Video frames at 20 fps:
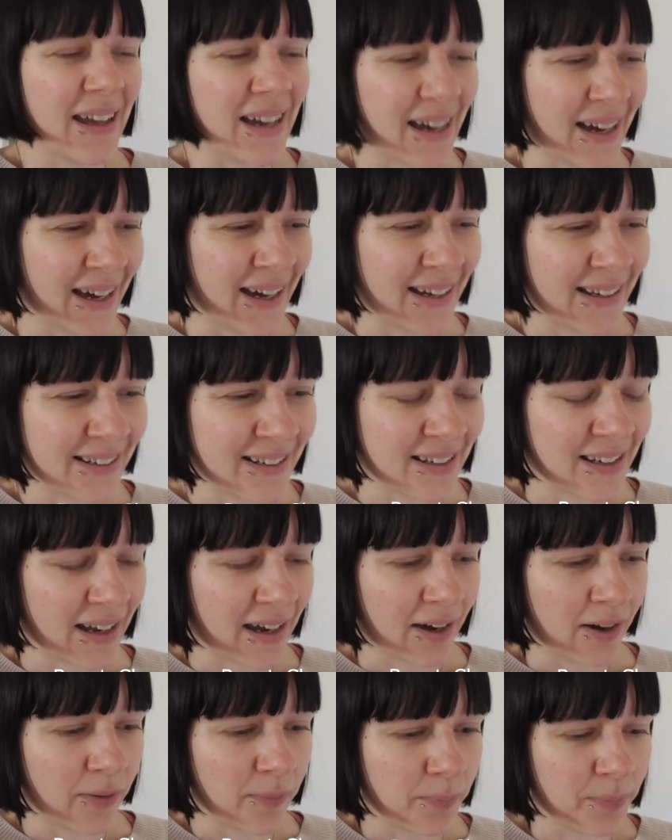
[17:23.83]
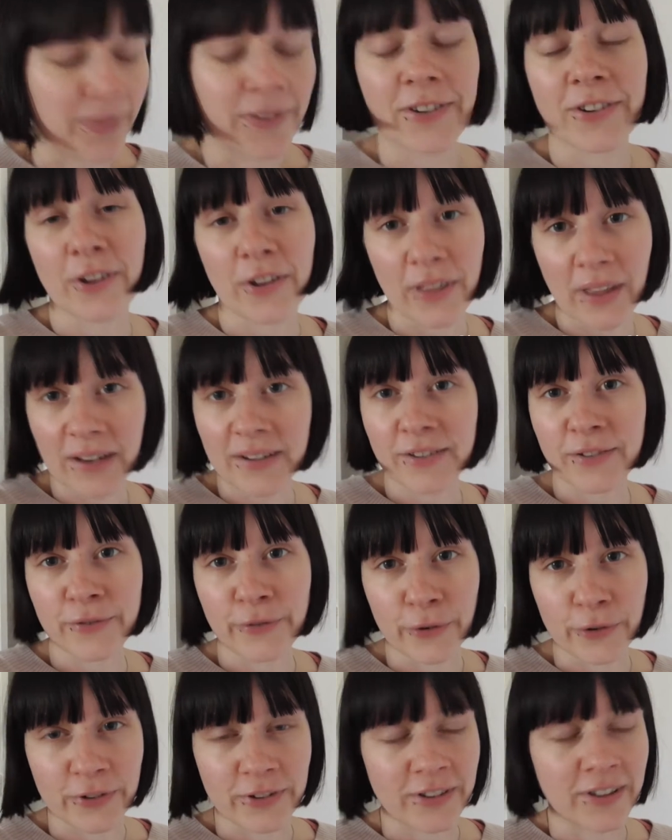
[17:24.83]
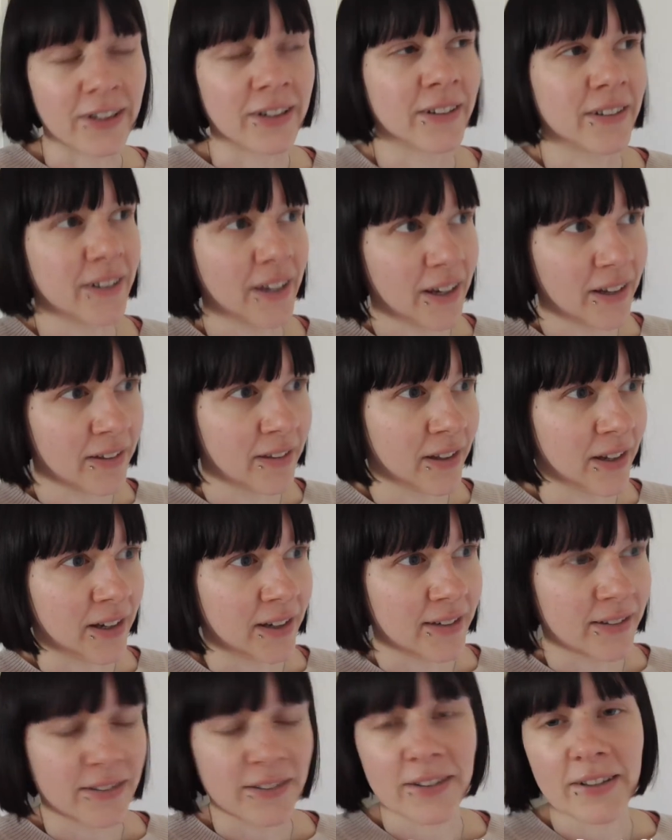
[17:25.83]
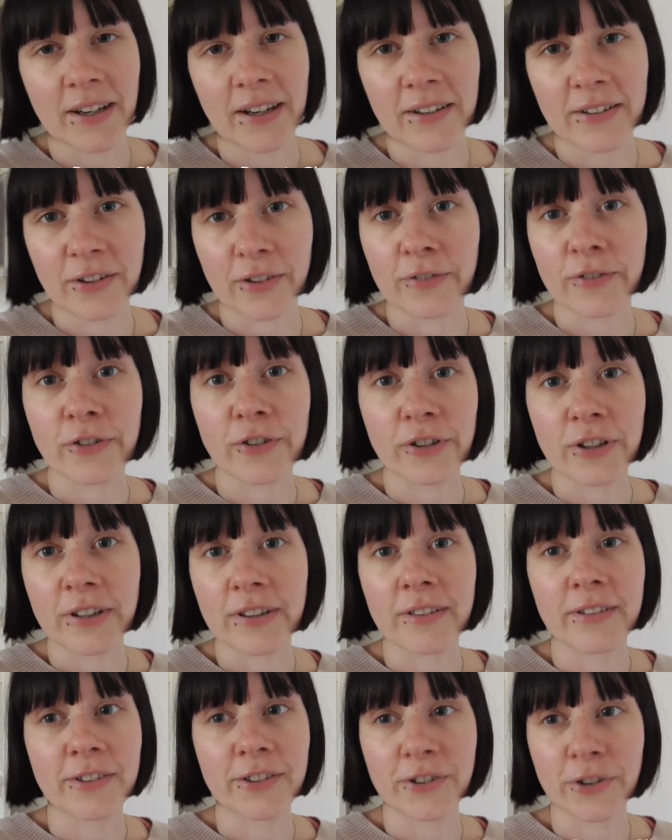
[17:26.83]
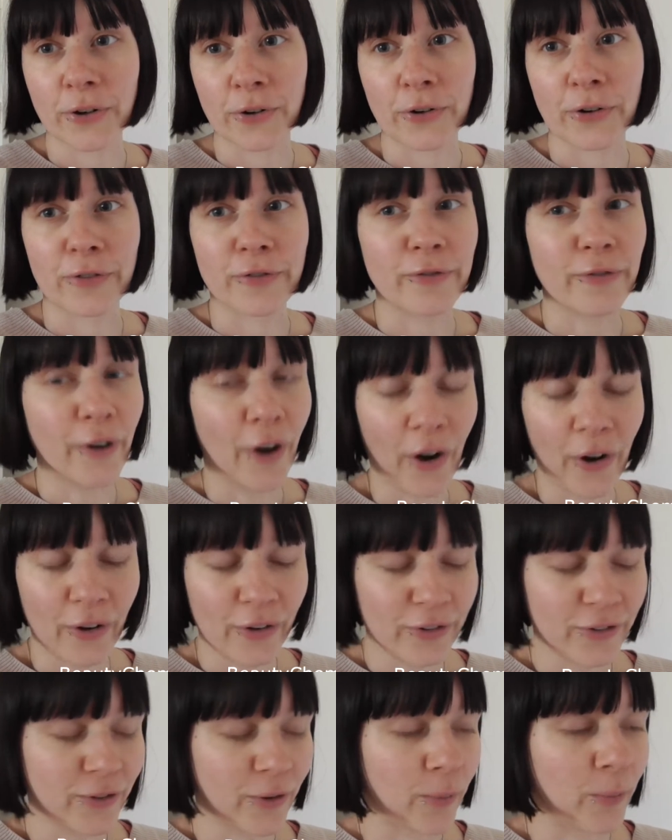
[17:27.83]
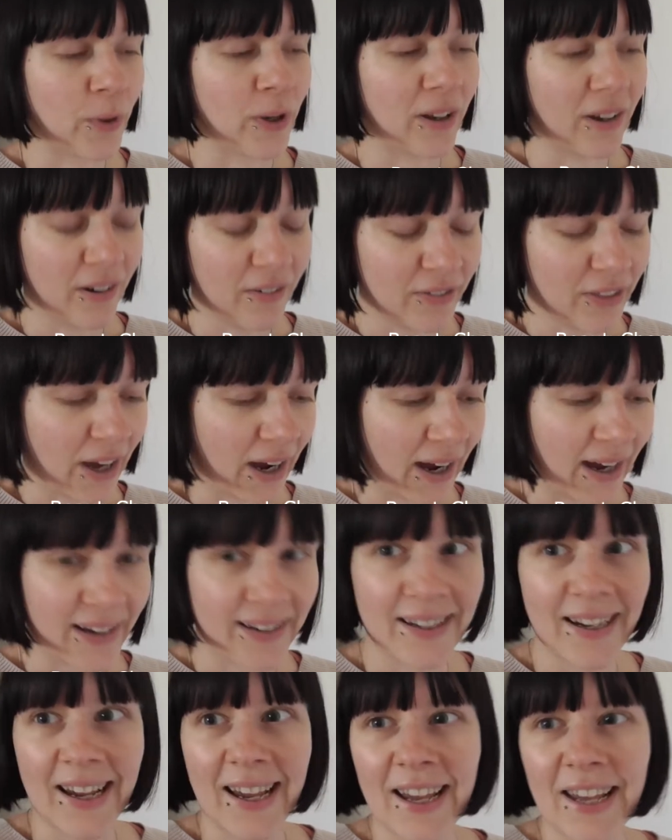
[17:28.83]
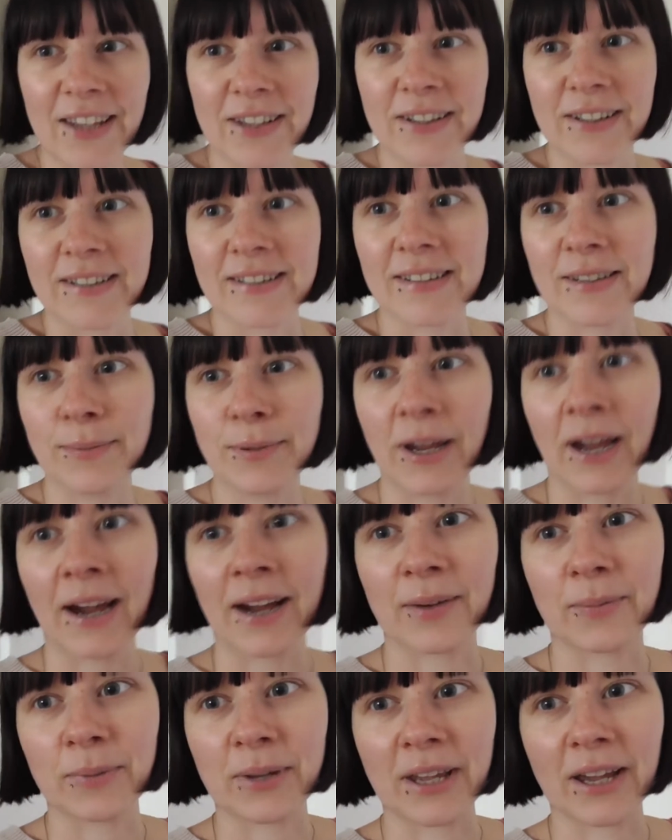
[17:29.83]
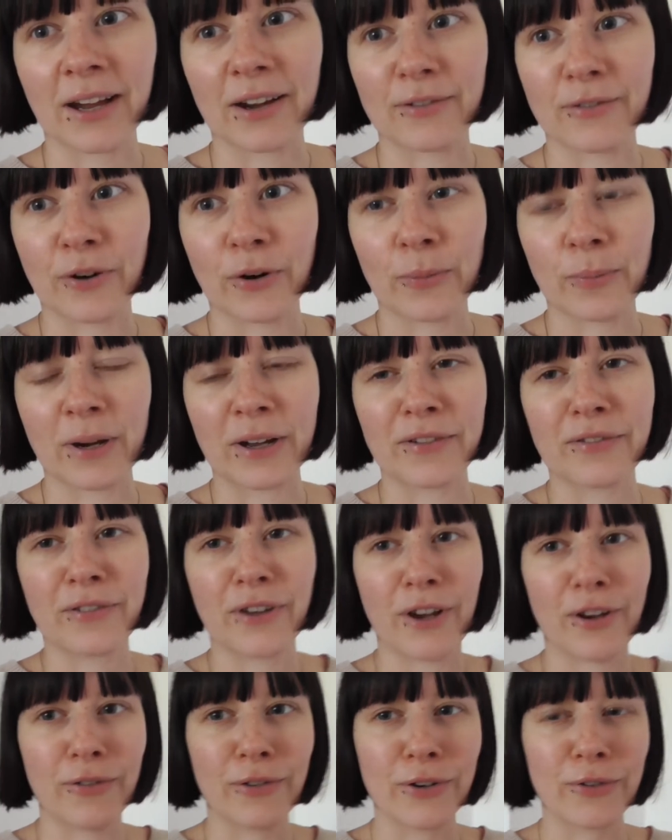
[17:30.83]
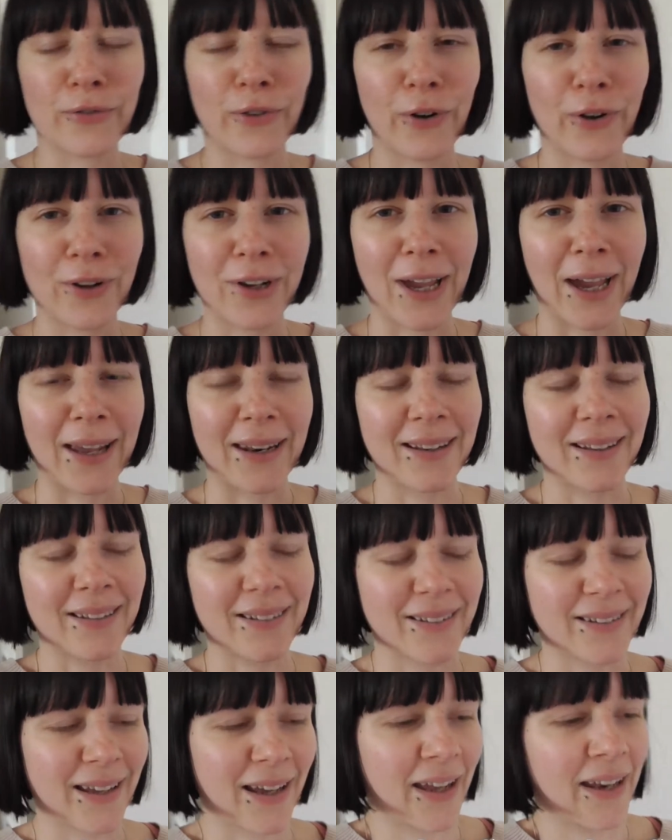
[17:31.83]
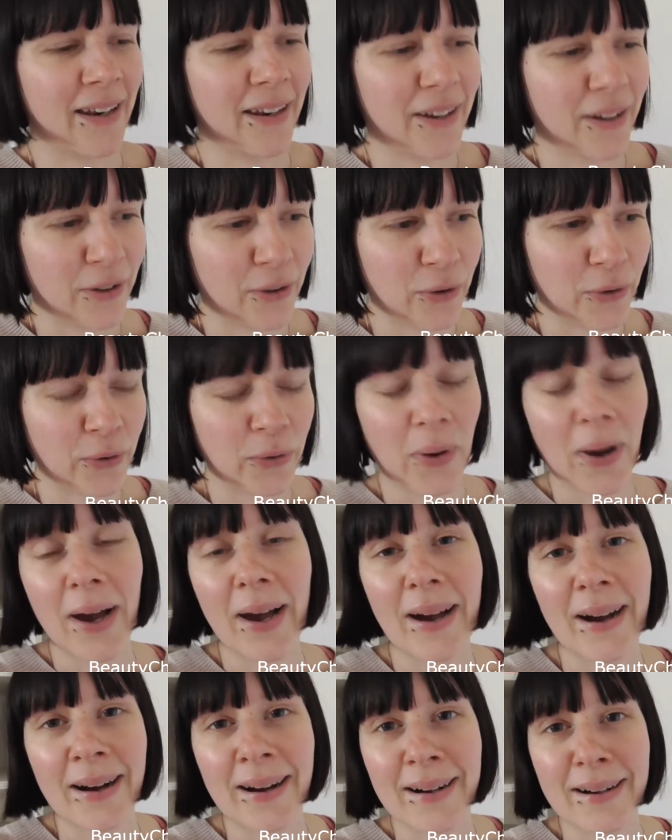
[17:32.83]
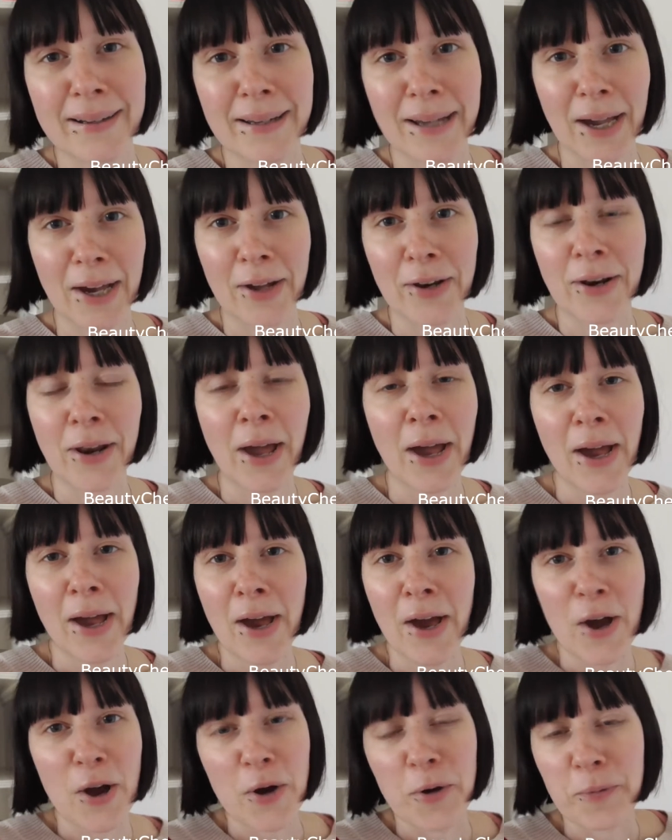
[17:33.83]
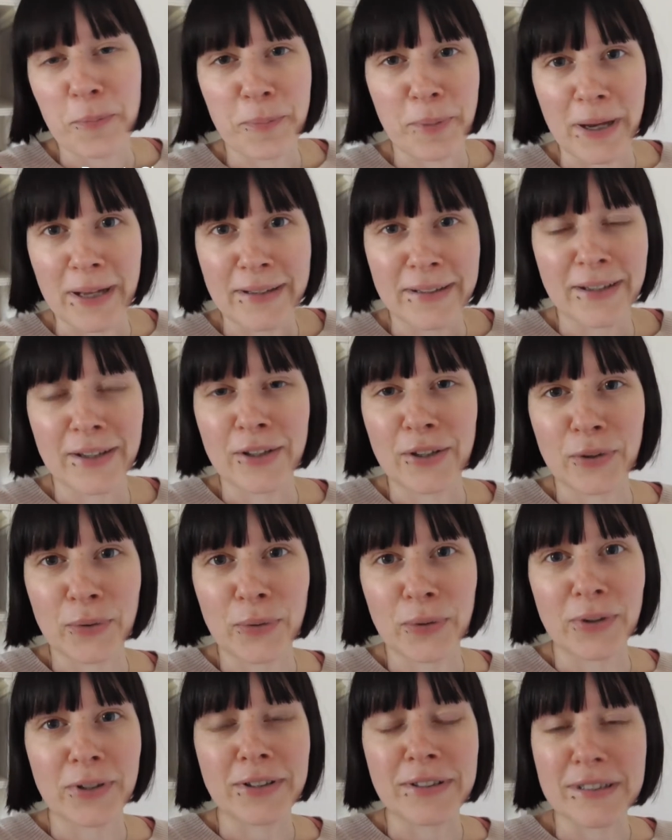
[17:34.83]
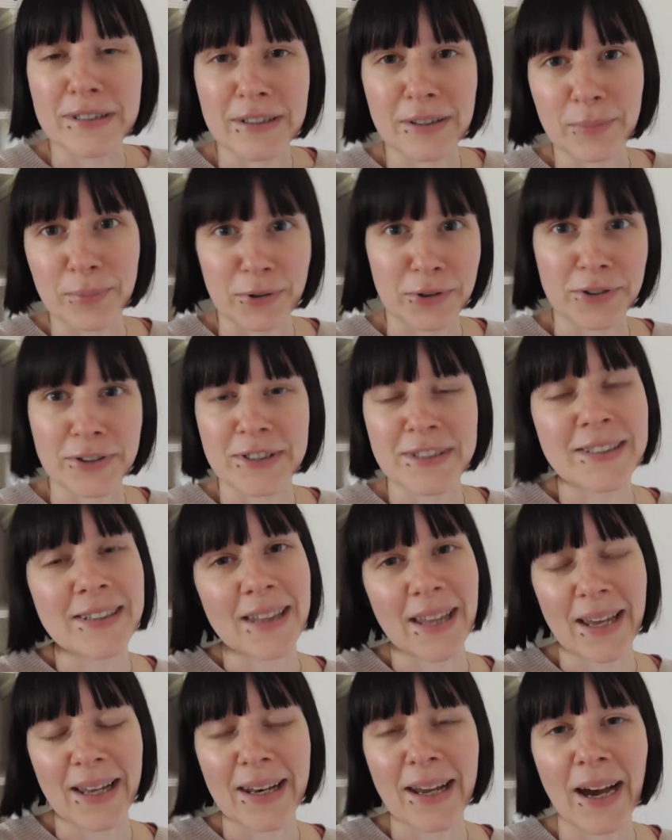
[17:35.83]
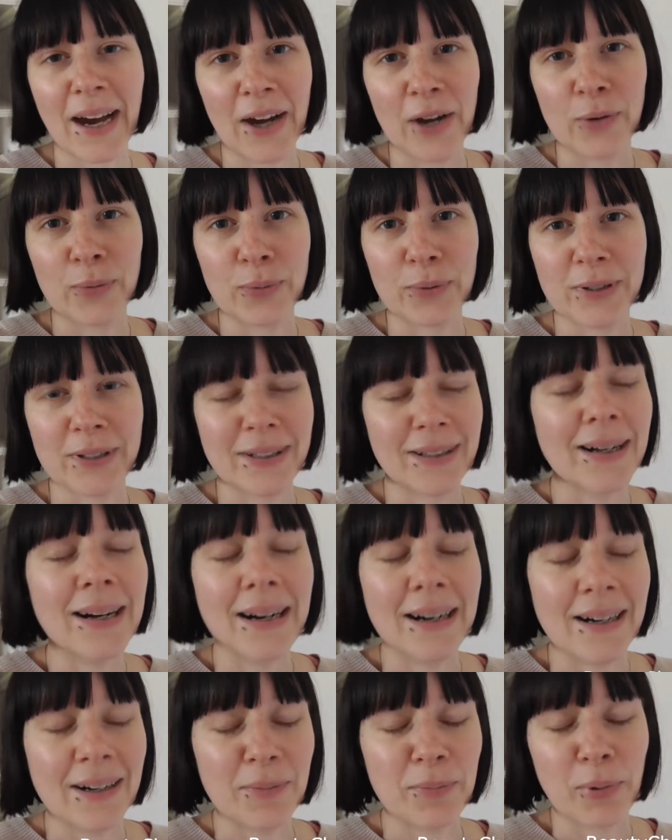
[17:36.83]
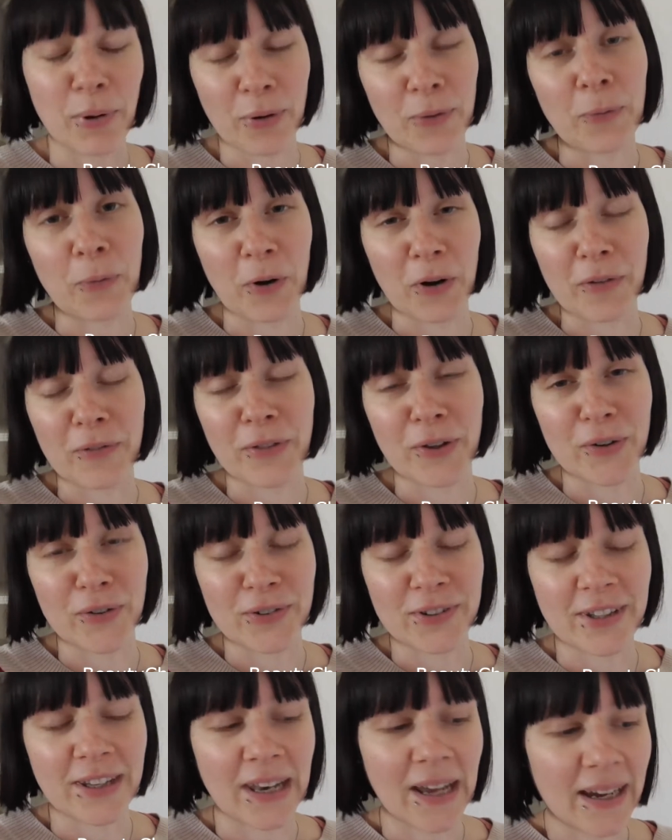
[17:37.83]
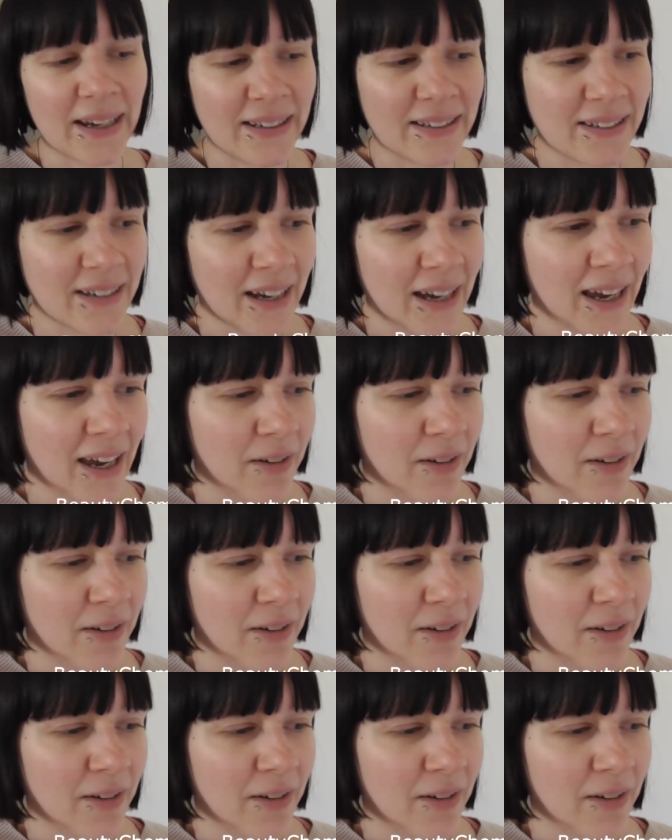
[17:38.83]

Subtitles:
And so that's the first thing. Second thing is today is officially the start of fall, so we love that. You can see behind me I have all my favorite fall candles, and you can bet your slippers that I will burn one of those tonight.